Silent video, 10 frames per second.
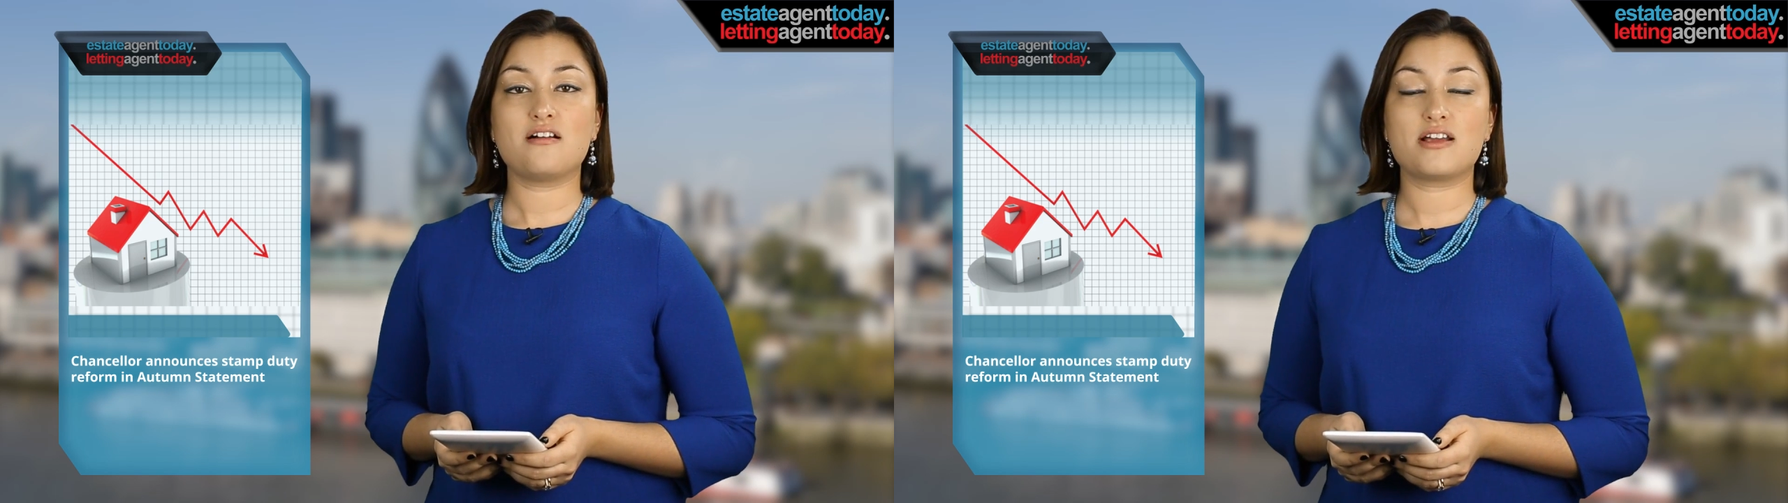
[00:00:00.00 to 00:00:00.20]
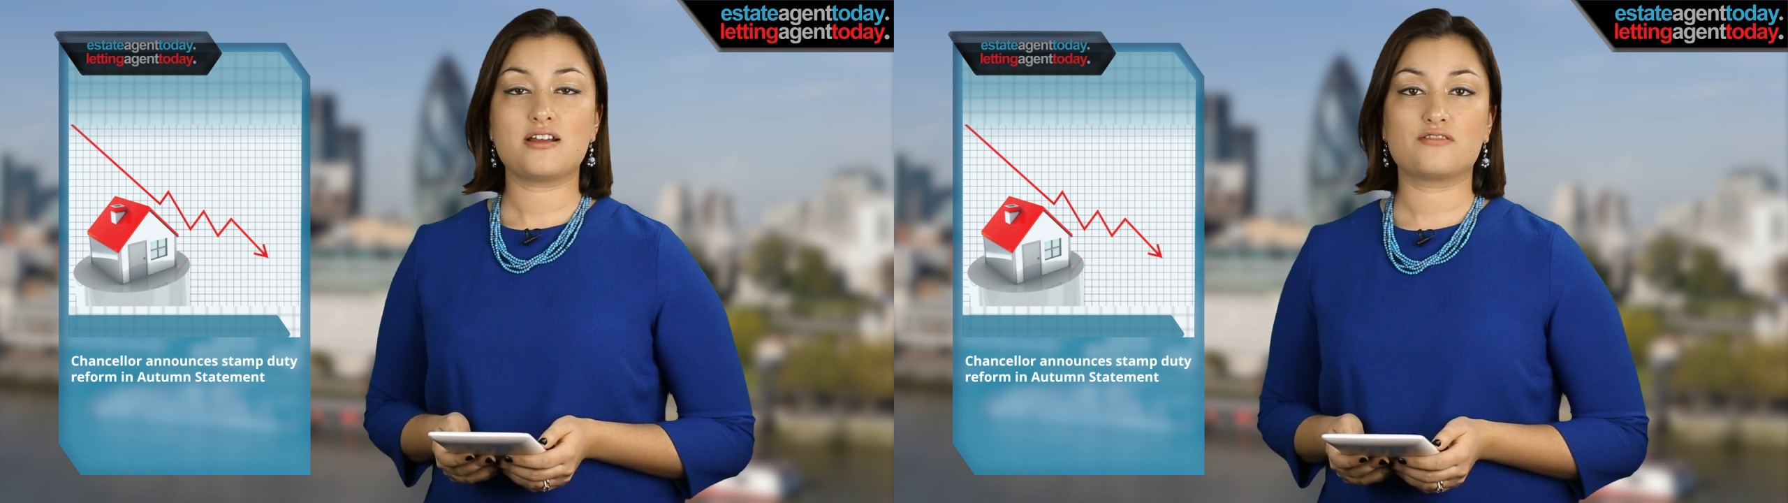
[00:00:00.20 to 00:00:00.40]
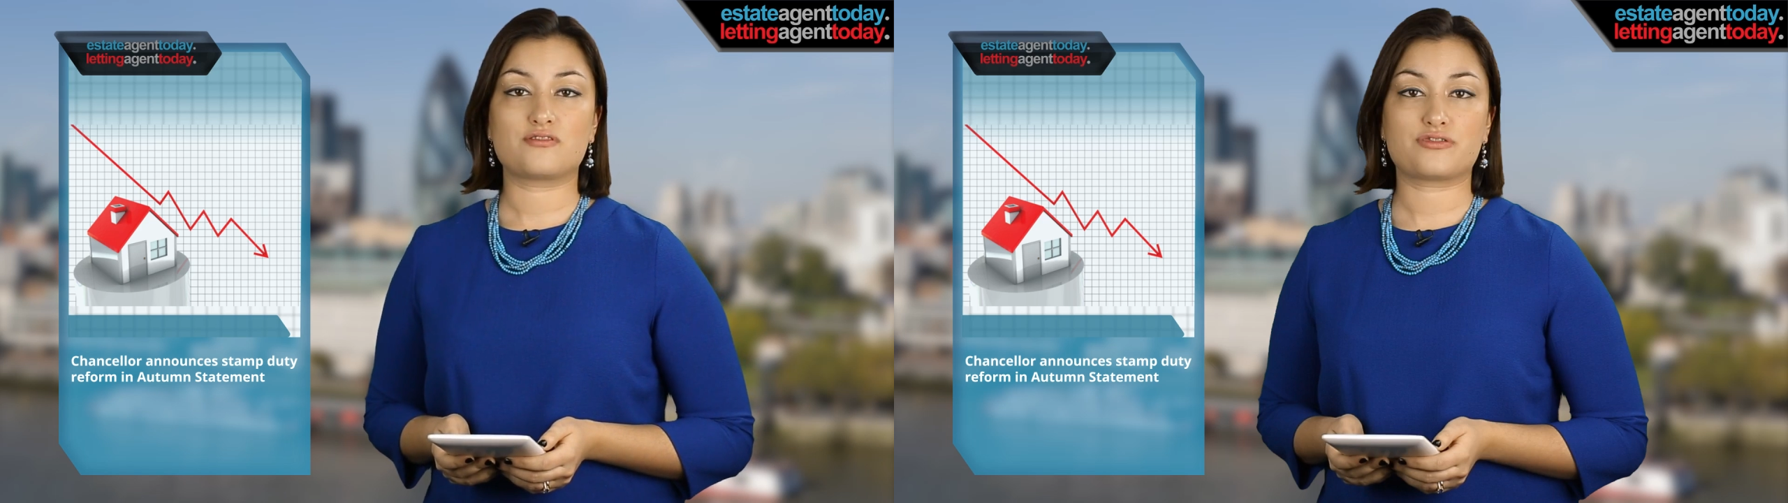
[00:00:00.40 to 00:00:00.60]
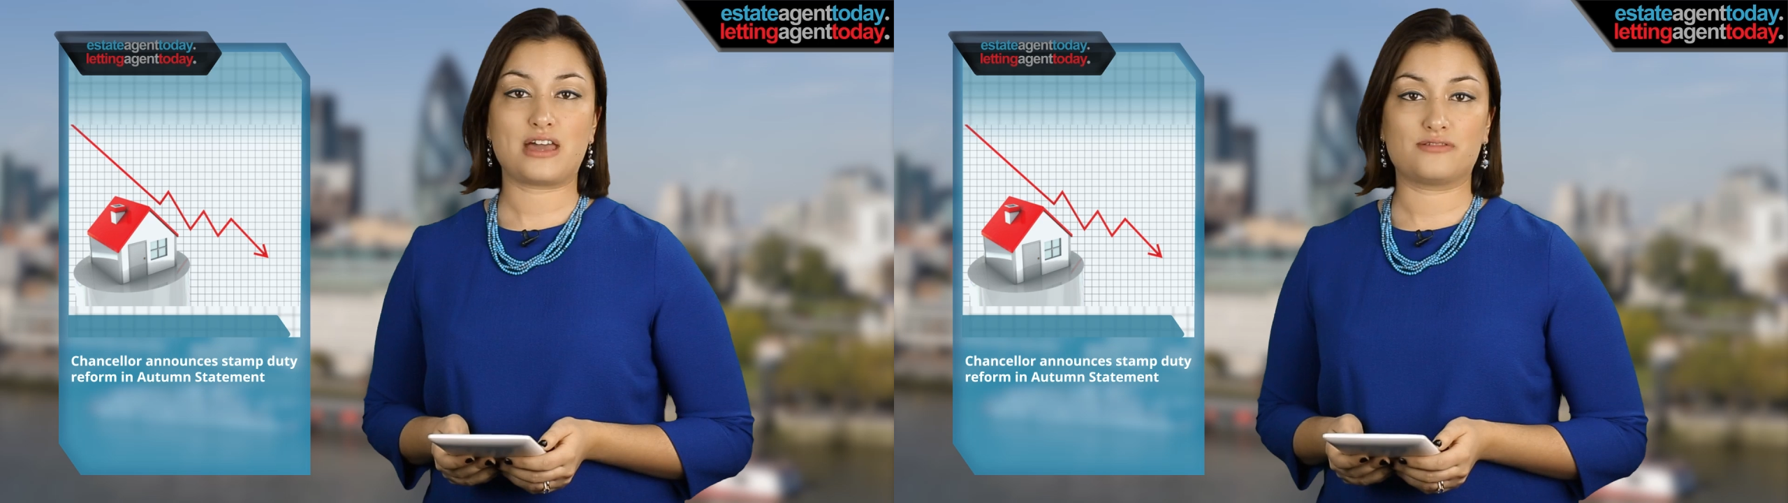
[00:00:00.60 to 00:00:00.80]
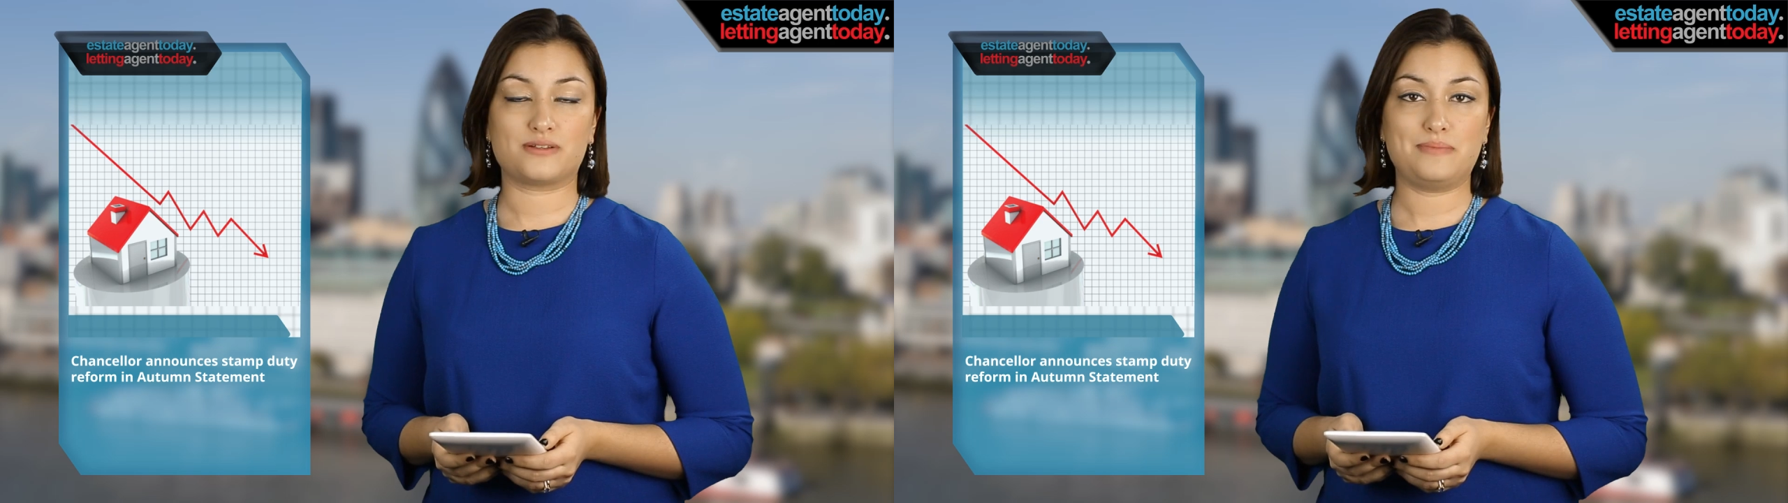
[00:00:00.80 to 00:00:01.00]

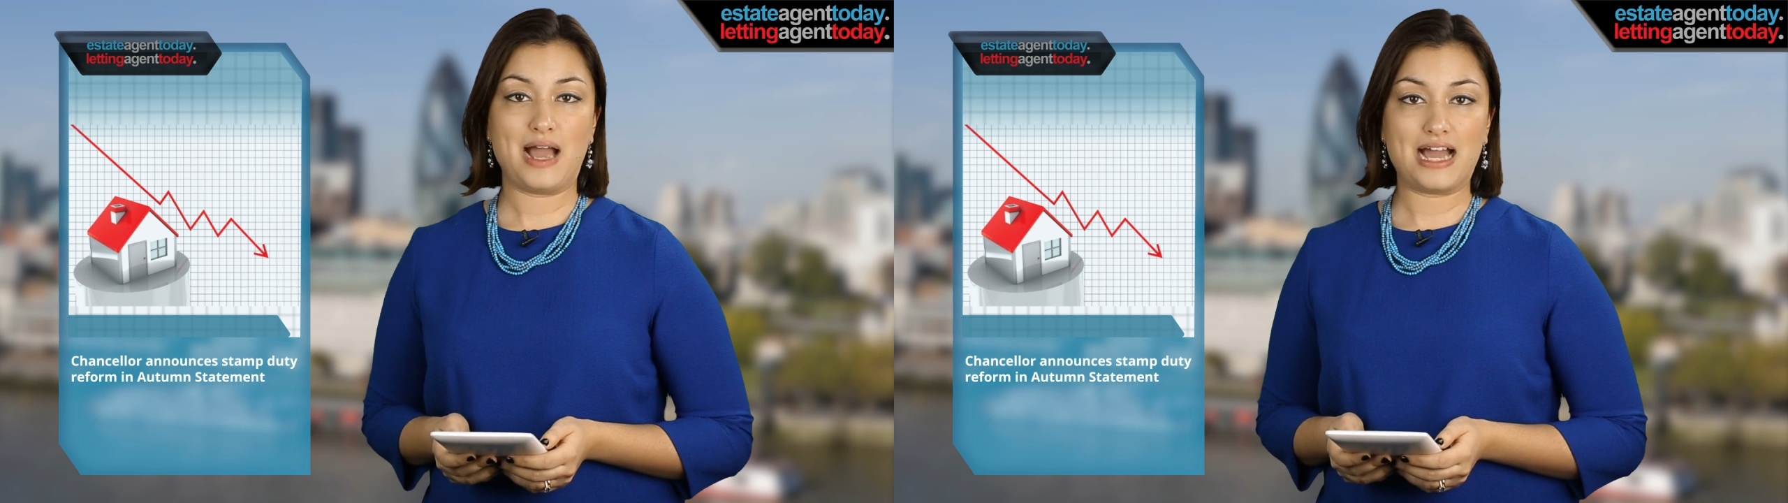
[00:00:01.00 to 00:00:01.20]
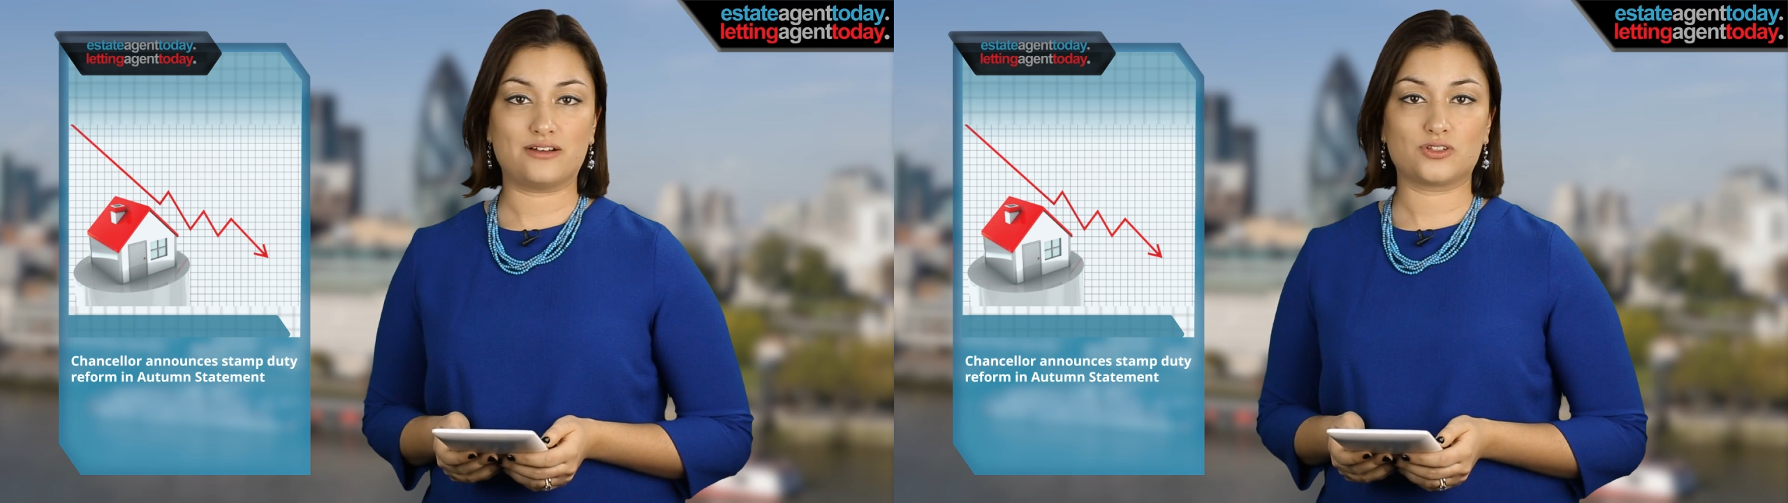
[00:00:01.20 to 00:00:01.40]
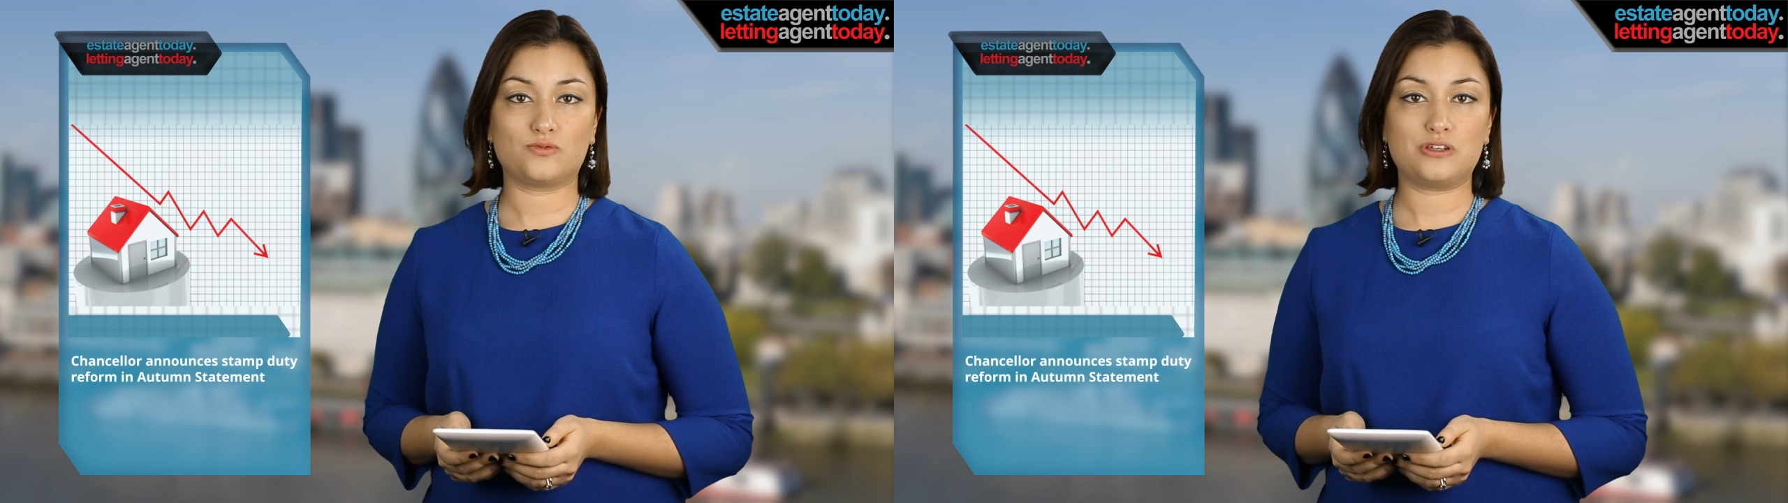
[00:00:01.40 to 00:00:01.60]
£900,000